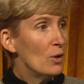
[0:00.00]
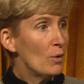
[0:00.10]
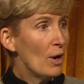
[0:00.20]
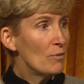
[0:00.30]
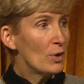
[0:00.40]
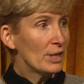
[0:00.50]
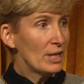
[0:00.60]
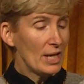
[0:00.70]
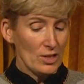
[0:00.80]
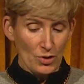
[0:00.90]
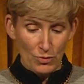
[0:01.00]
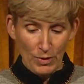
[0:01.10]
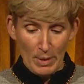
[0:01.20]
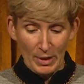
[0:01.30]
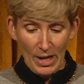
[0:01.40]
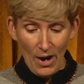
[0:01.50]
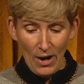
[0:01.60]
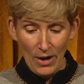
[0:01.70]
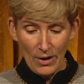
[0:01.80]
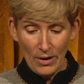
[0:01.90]
who have worked extremely
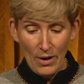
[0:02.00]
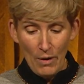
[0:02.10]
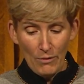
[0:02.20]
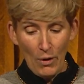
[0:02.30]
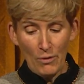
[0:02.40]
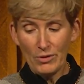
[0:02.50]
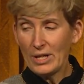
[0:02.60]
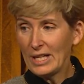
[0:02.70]
hard for over a